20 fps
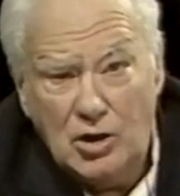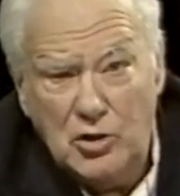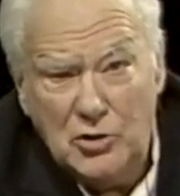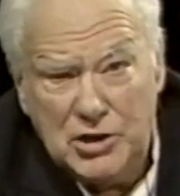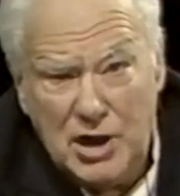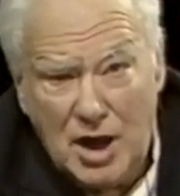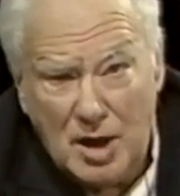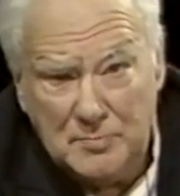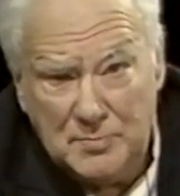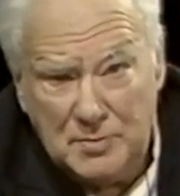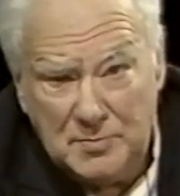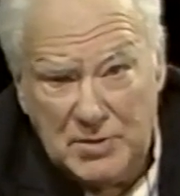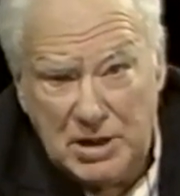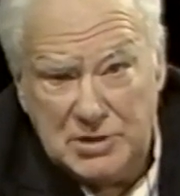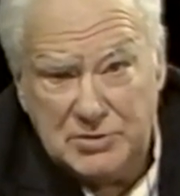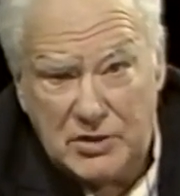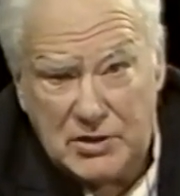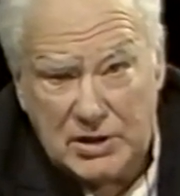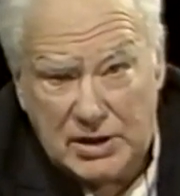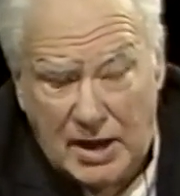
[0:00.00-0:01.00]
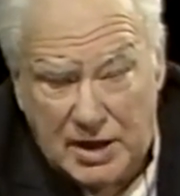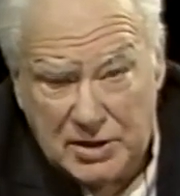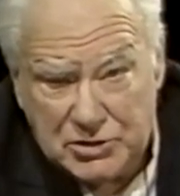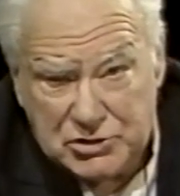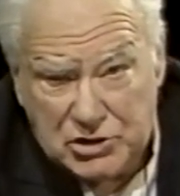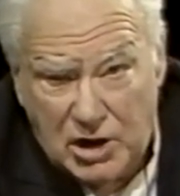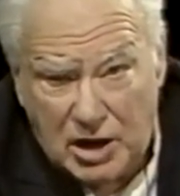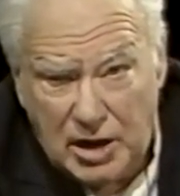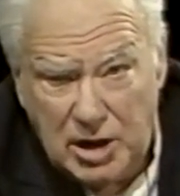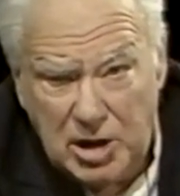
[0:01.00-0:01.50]
Look up into the
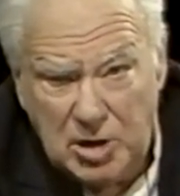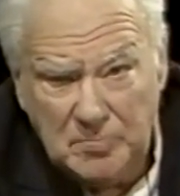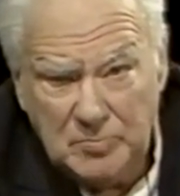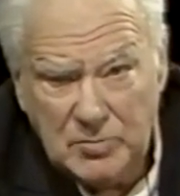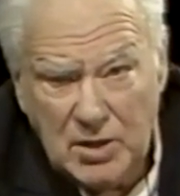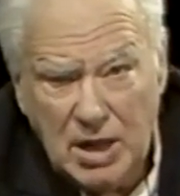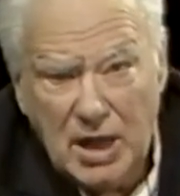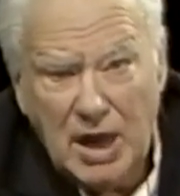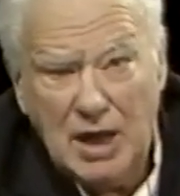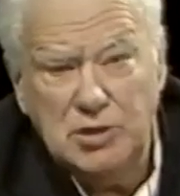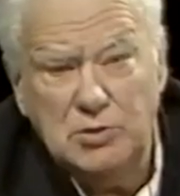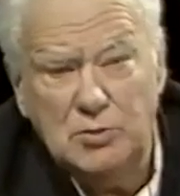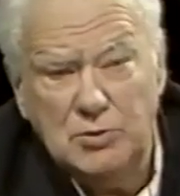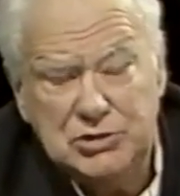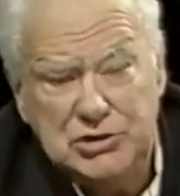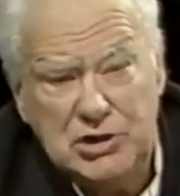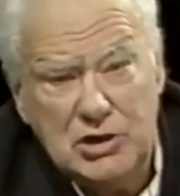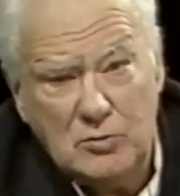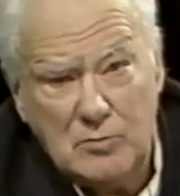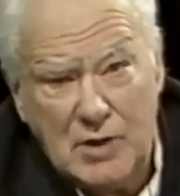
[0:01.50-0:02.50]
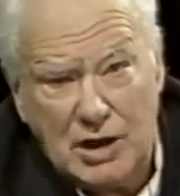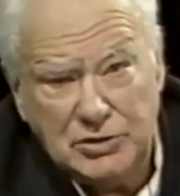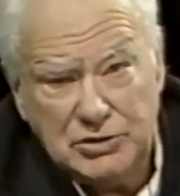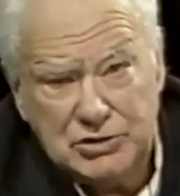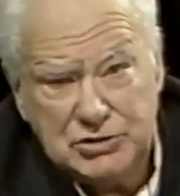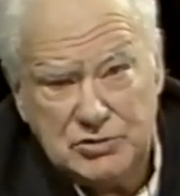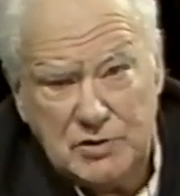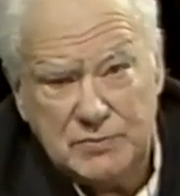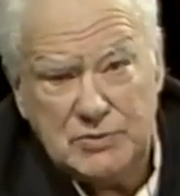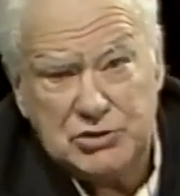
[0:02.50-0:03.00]
night sky and you will see at
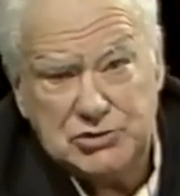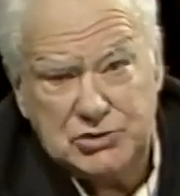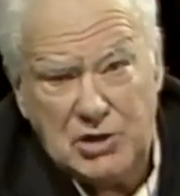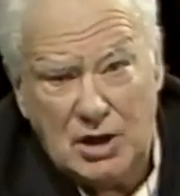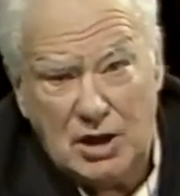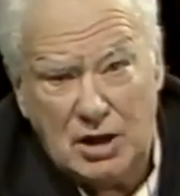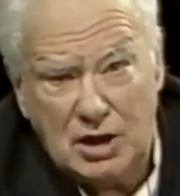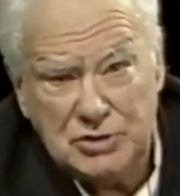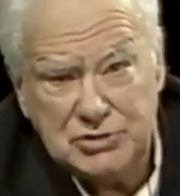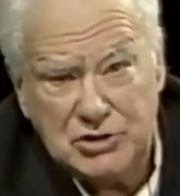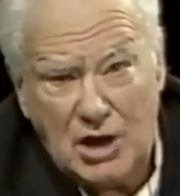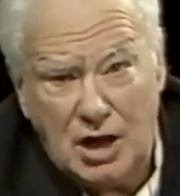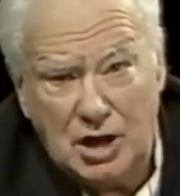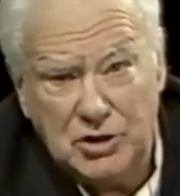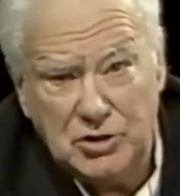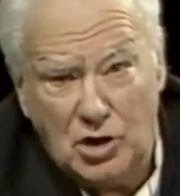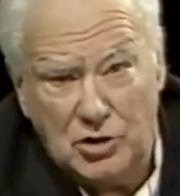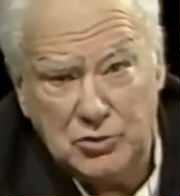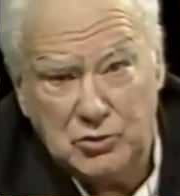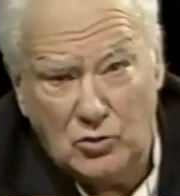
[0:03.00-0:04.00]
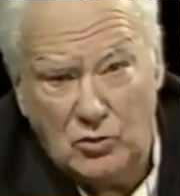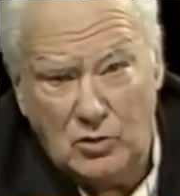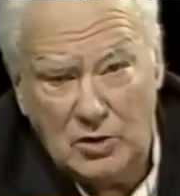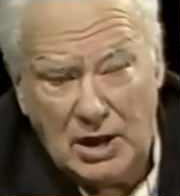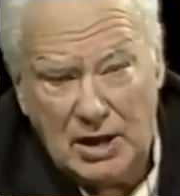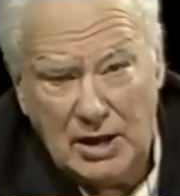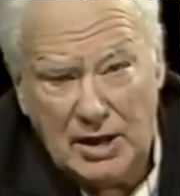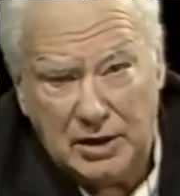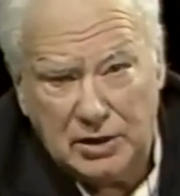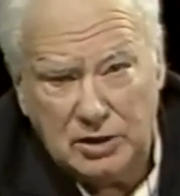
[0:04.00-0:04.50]
once that the stars are not
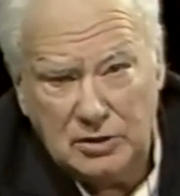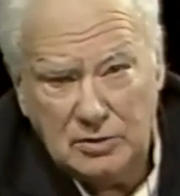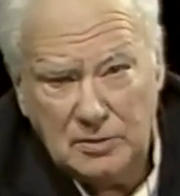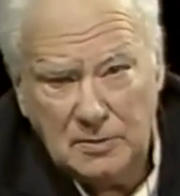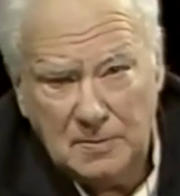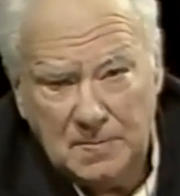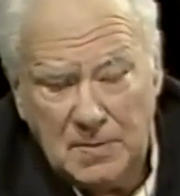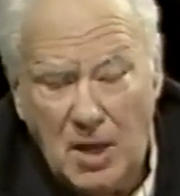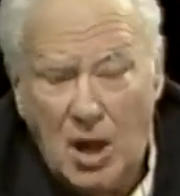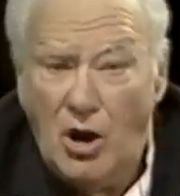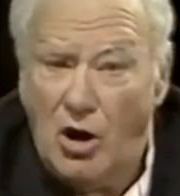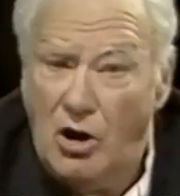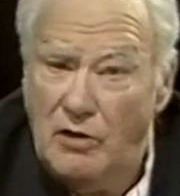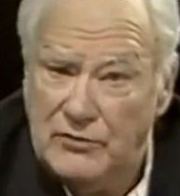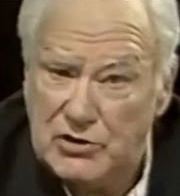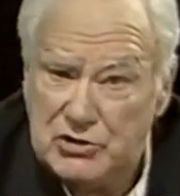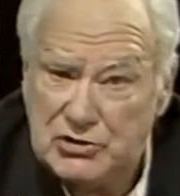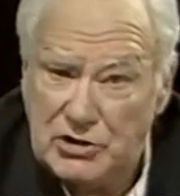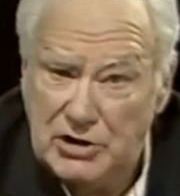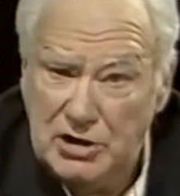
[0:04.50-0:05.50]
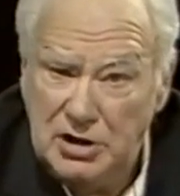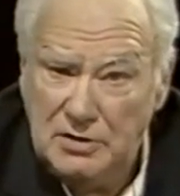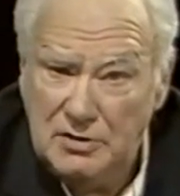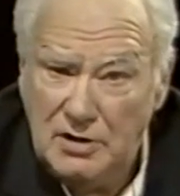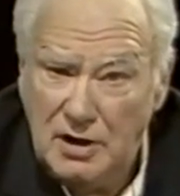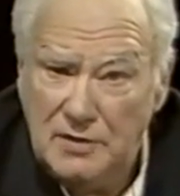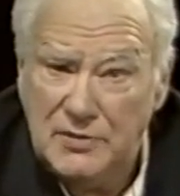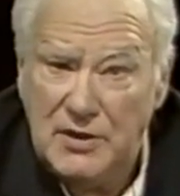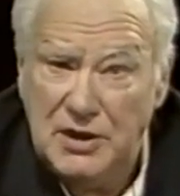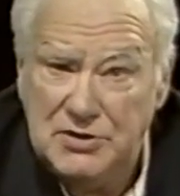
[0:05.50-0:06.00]
all alike. Obviously,
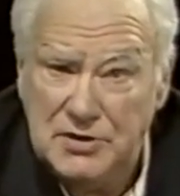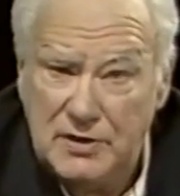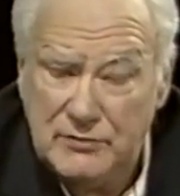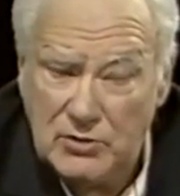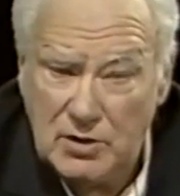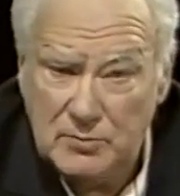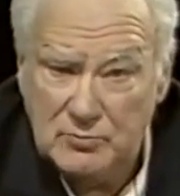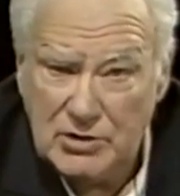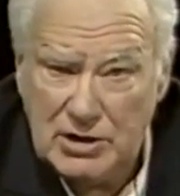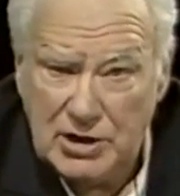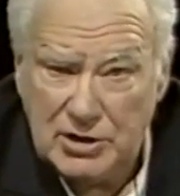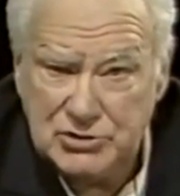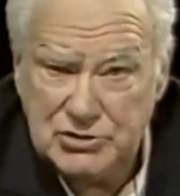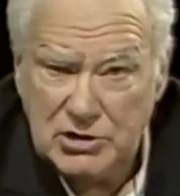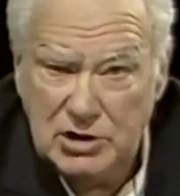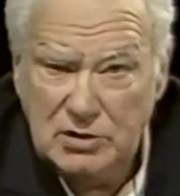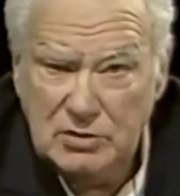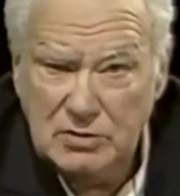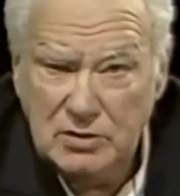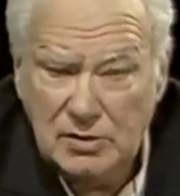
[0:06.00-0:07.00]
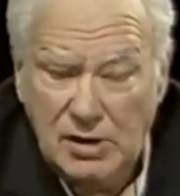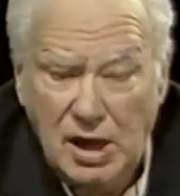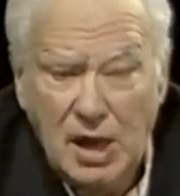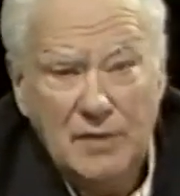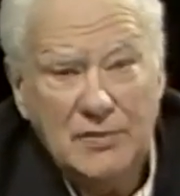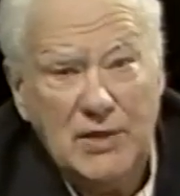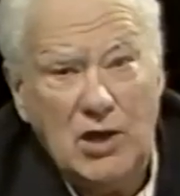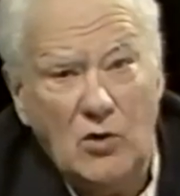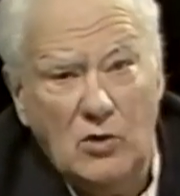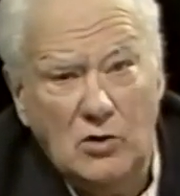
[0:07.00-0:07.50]
they differ in brilliancy.
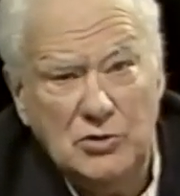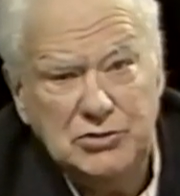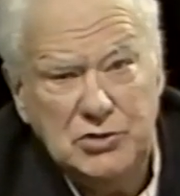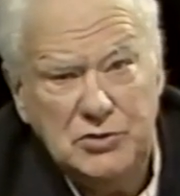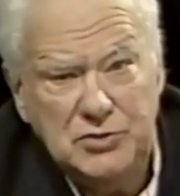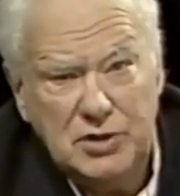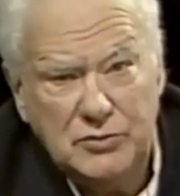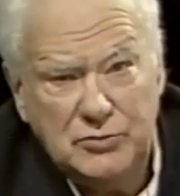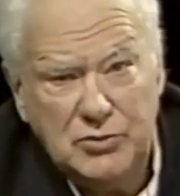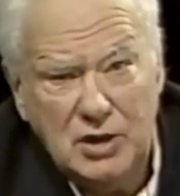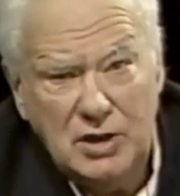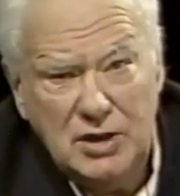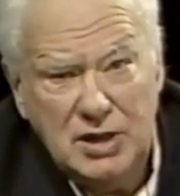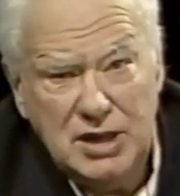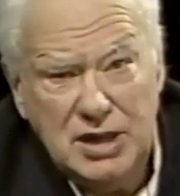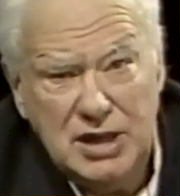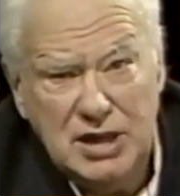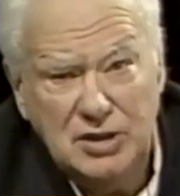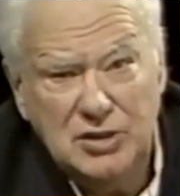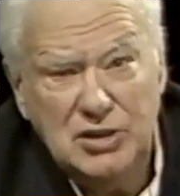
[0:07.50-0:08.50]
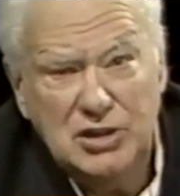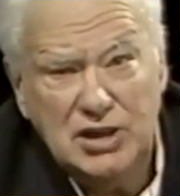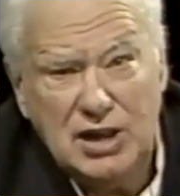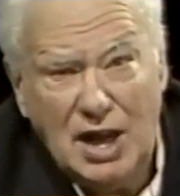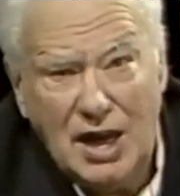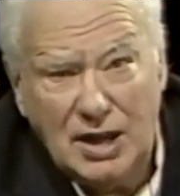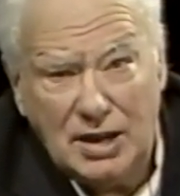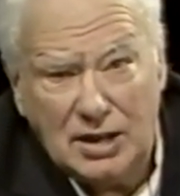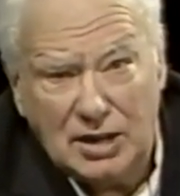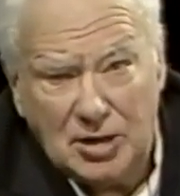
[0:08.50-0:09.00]
They also differ in
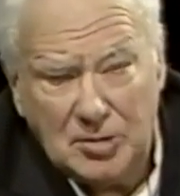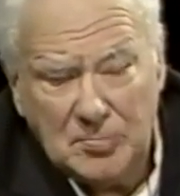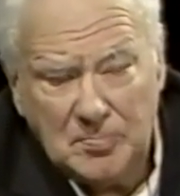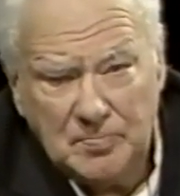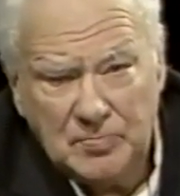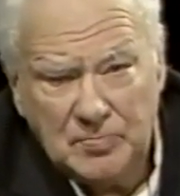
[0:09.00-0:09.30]
colour.